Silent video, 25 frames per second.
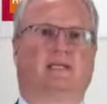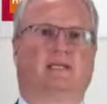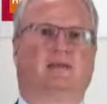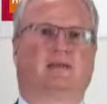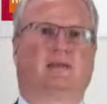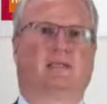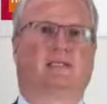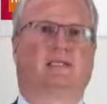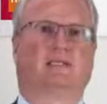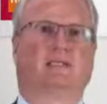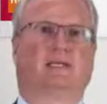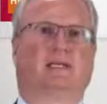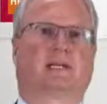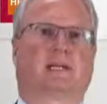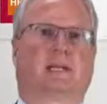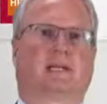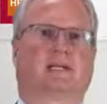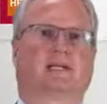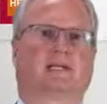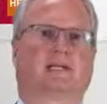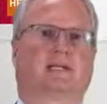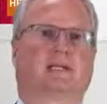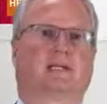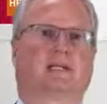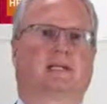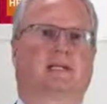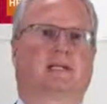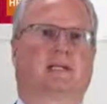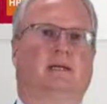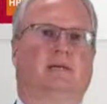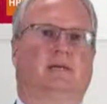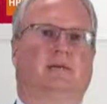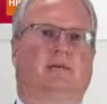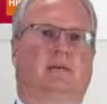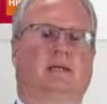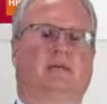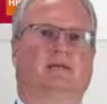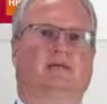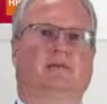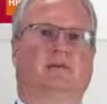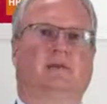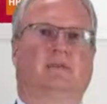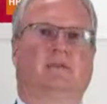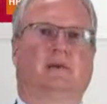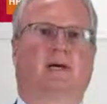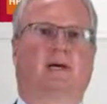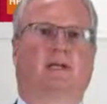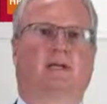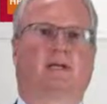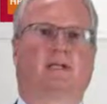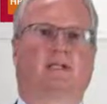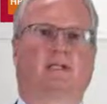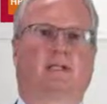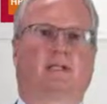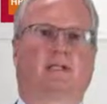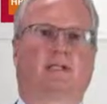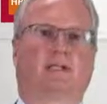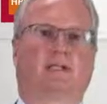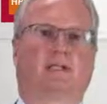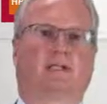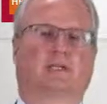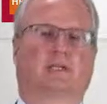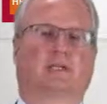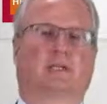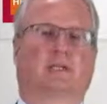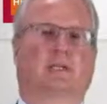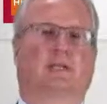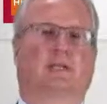So this is a classical mainframe architecture.